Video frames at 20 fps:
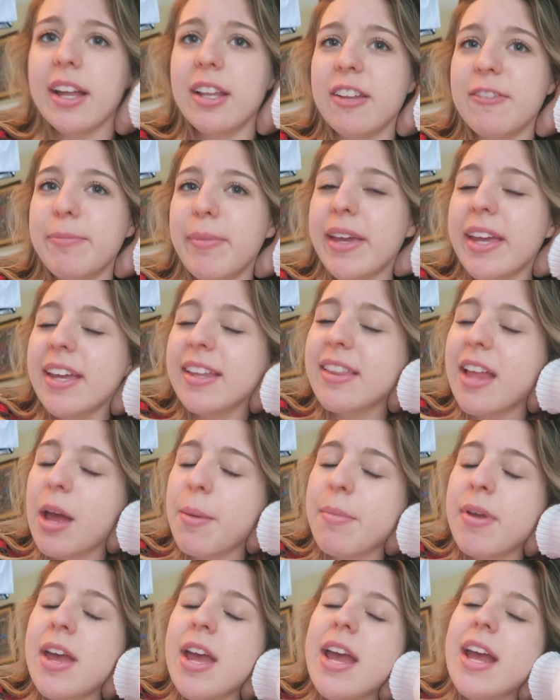I love making
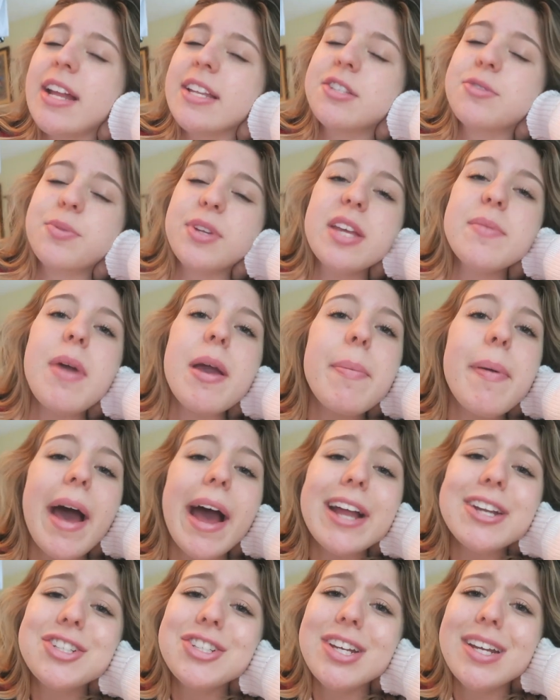them. It's really my
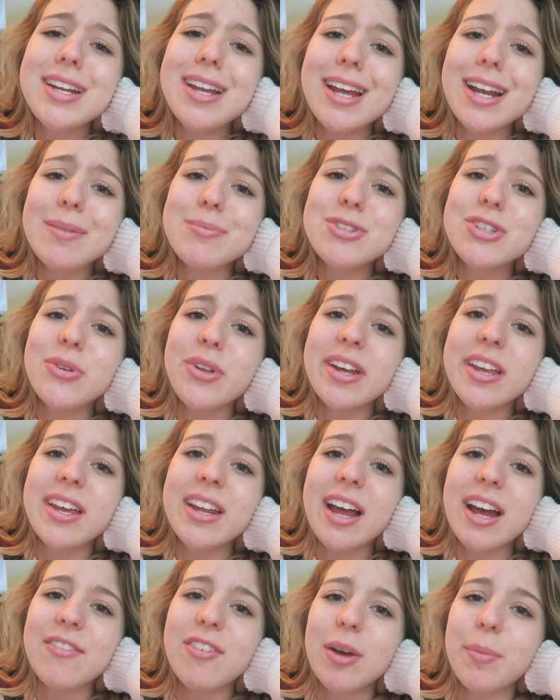passion and I'm so
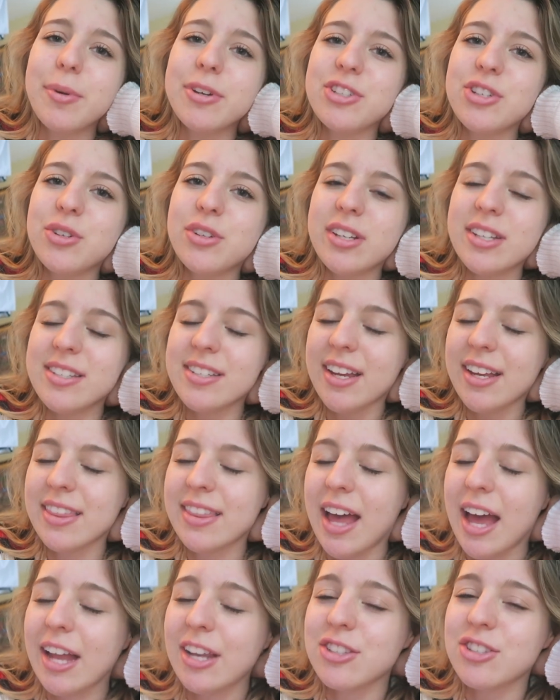lucky to have opportunities
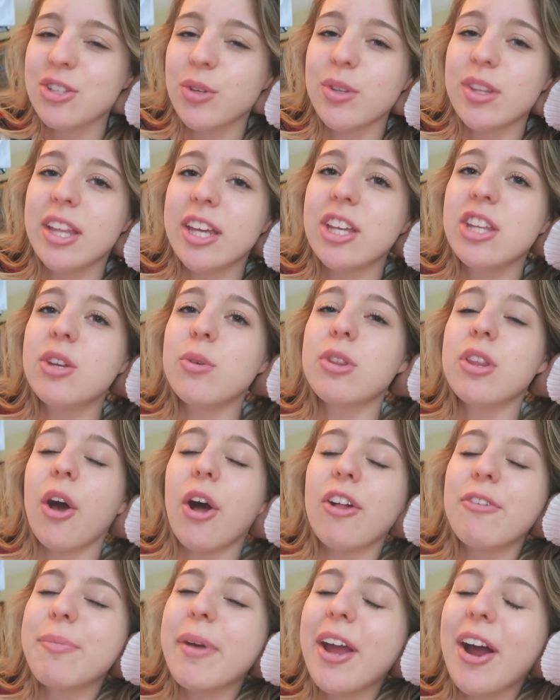like that. So thank you with
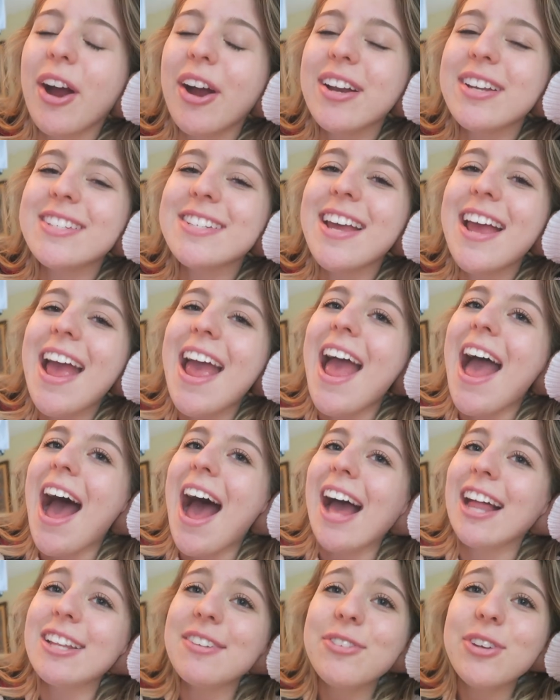all of my heart.
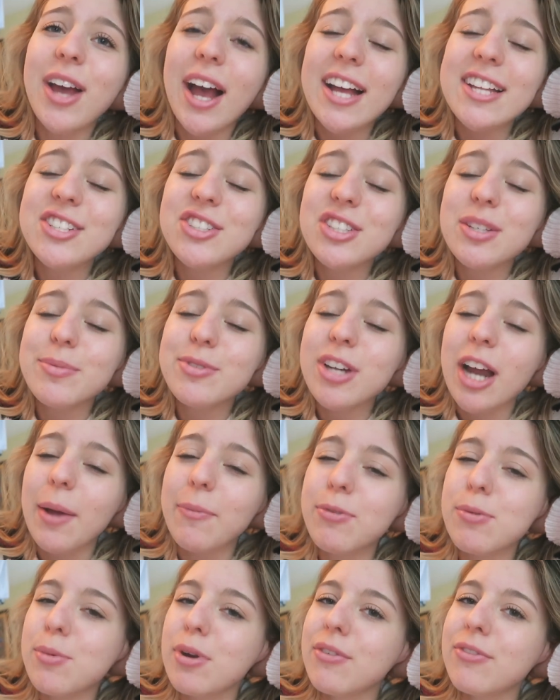I love you guys.
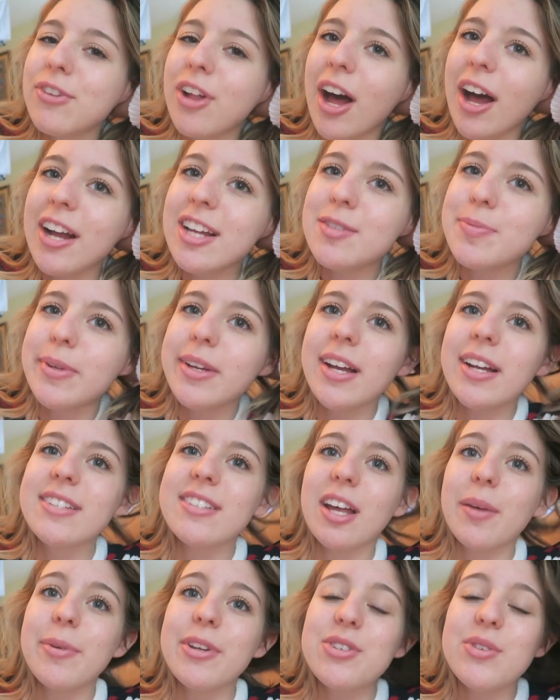Subscribe for more vlogs
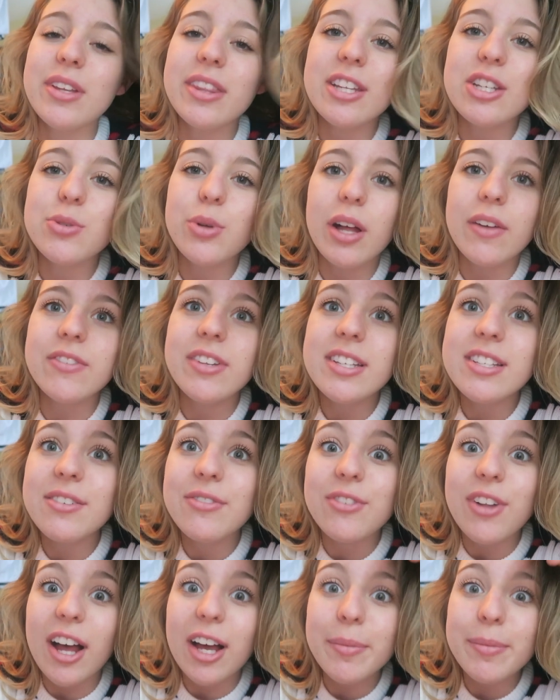because I'll be doing the 12 days
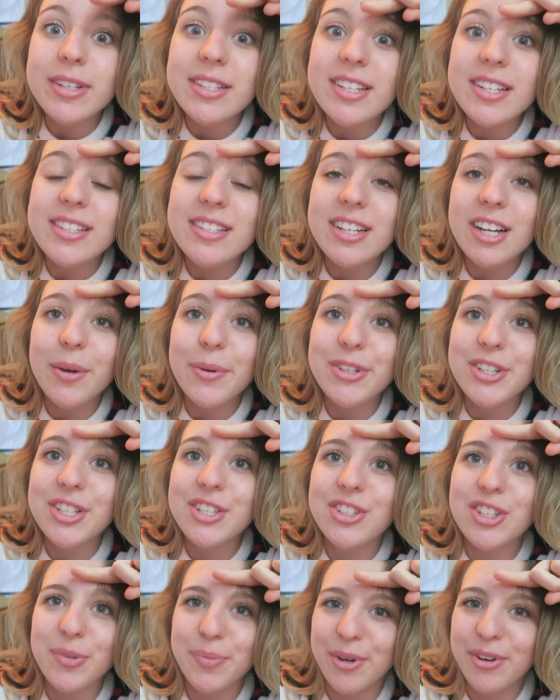of Vlogmas this year which
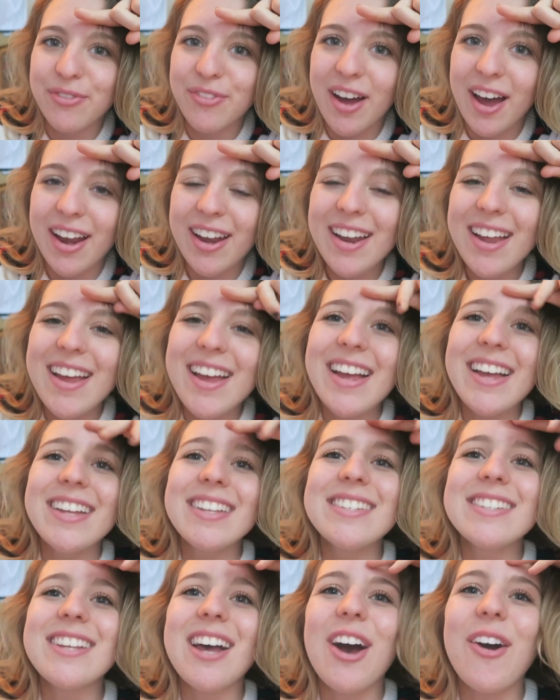is super fun.
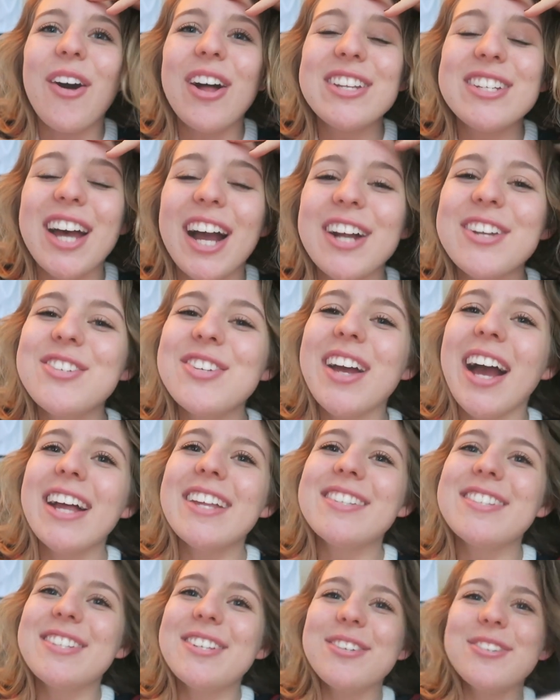So I'll talk to you
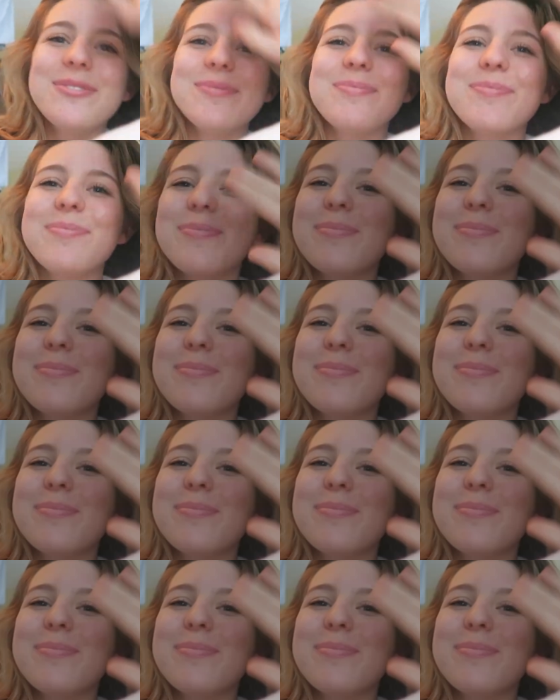guys soon.